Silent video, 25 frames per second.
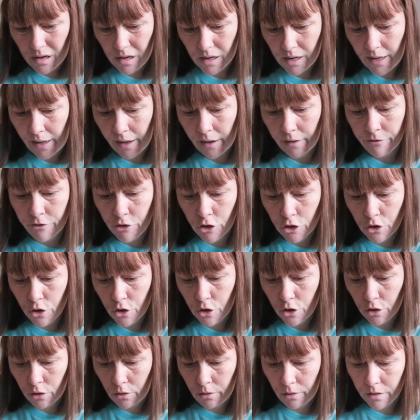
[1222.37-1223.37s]
I have
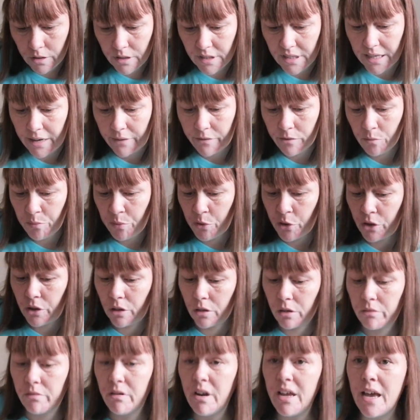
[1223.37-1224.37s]
done
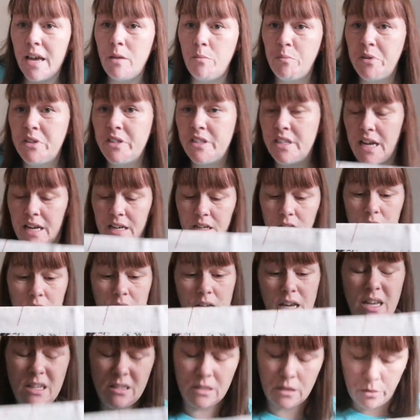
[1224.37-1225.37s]

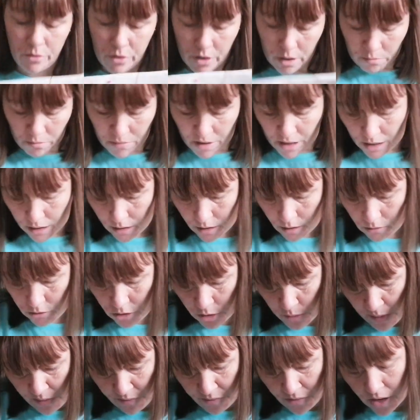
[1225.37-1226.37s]
7.38%. It is only a mini though,
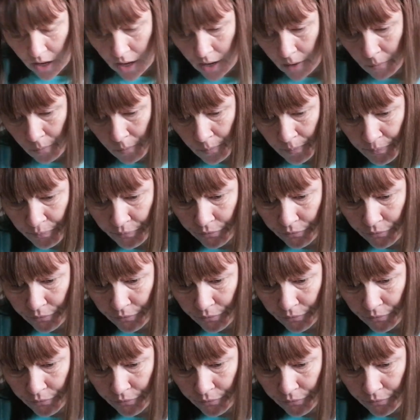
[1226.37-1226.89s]
to be fair.